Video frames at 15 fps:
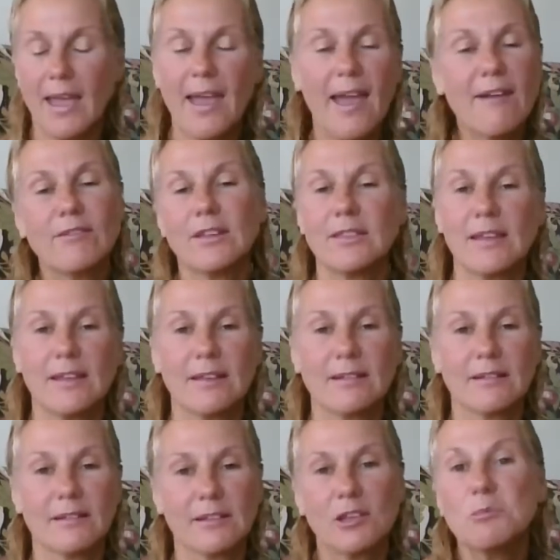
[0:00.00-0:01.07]
everything,
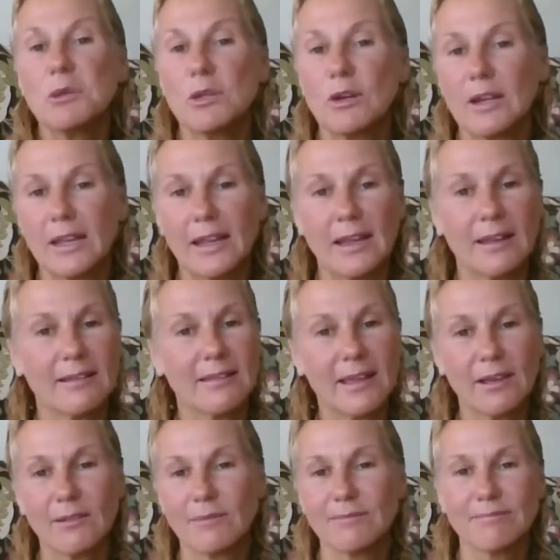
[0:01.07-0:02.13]
community,
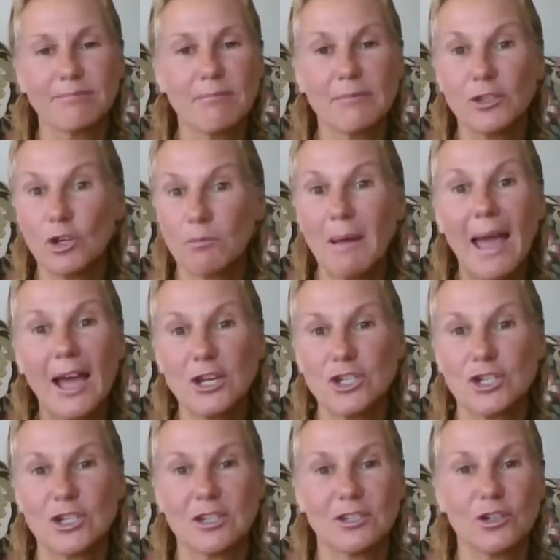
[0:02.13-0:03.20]
like your
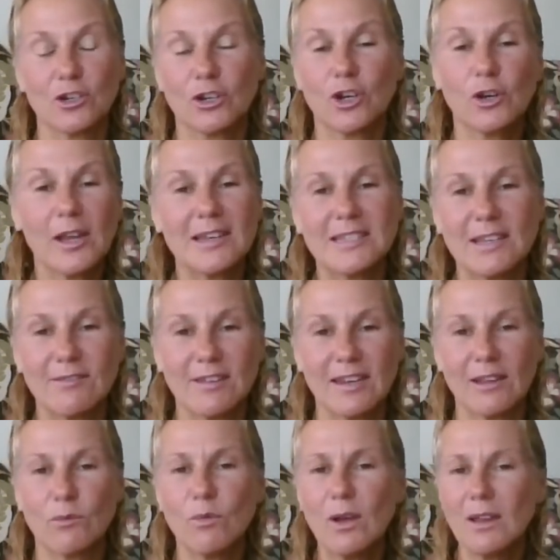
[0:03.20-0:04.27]
passion, your
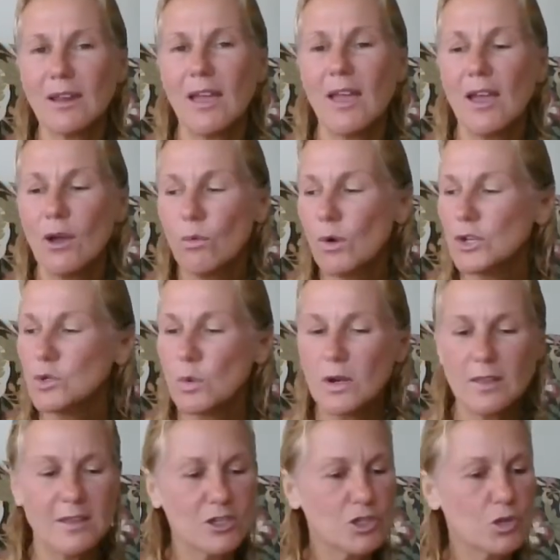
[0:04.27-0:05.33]
creativity. Which one
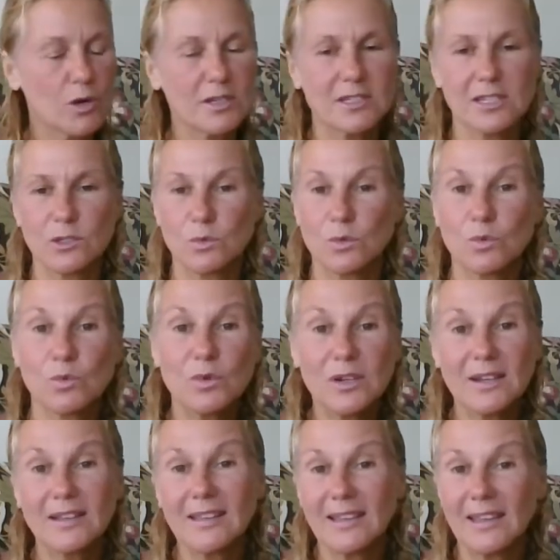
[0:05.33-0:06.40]
of these choices would
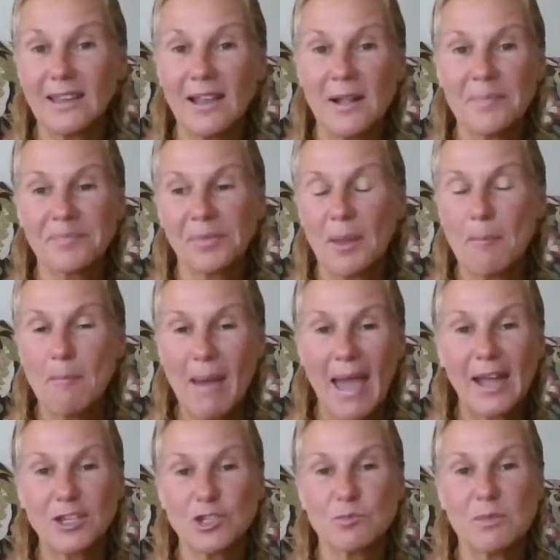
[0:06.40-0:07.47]
really
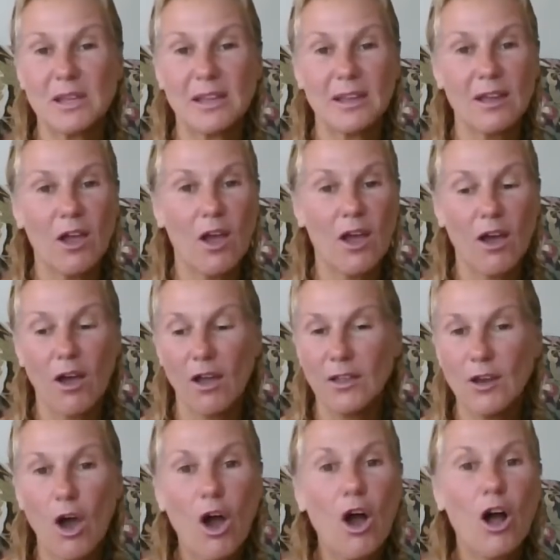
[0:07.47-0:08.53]
match me
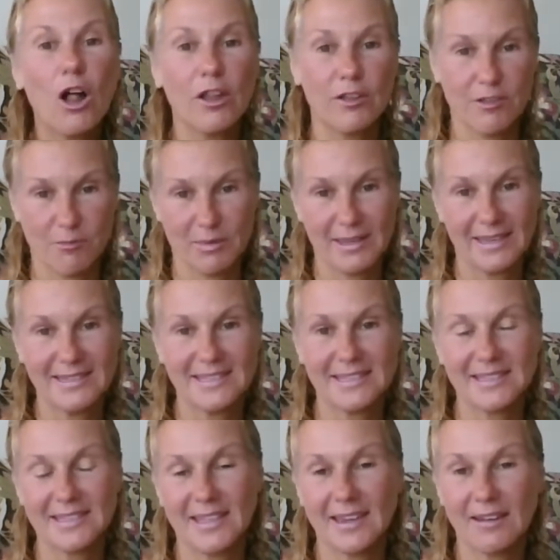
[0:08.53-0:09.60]
in all of the
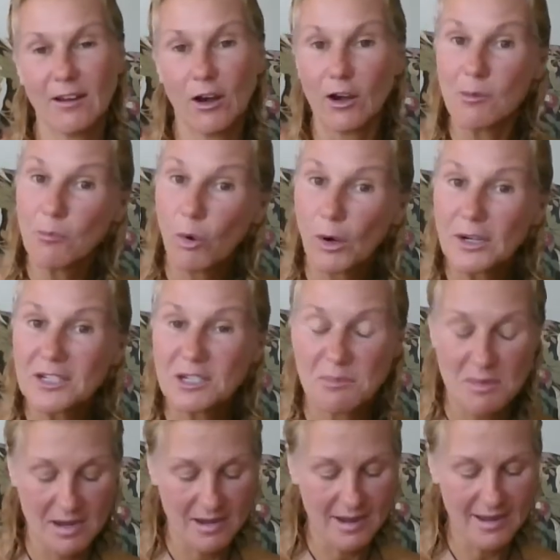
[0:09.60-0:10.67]
places that are important to
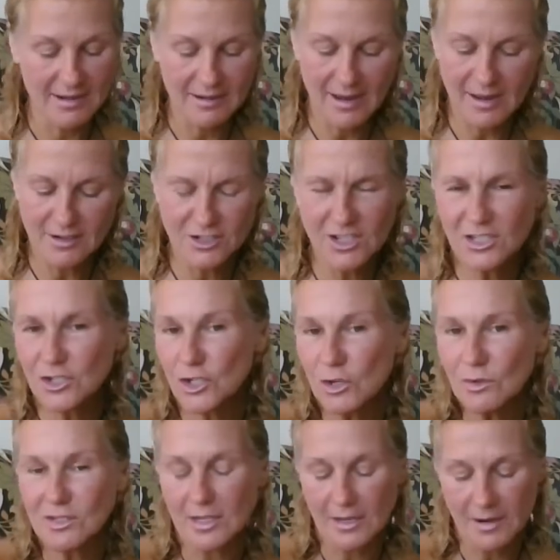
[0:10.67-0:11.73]
me? And just
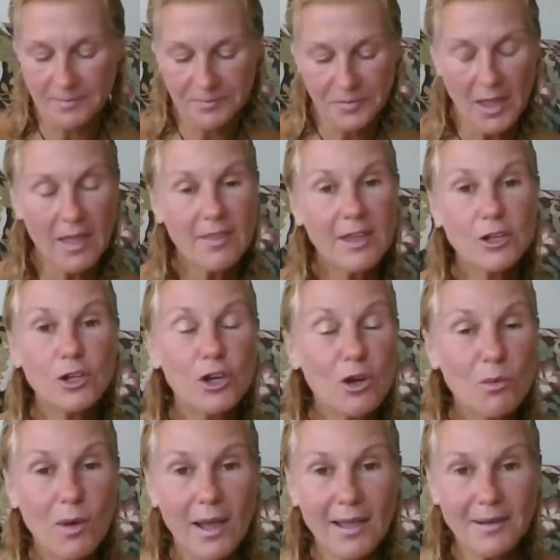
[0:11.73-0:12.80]
choose it. And then you
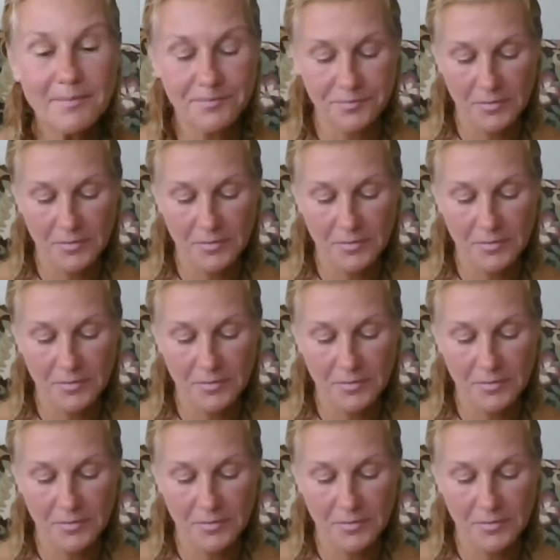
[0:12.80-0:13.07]
know what?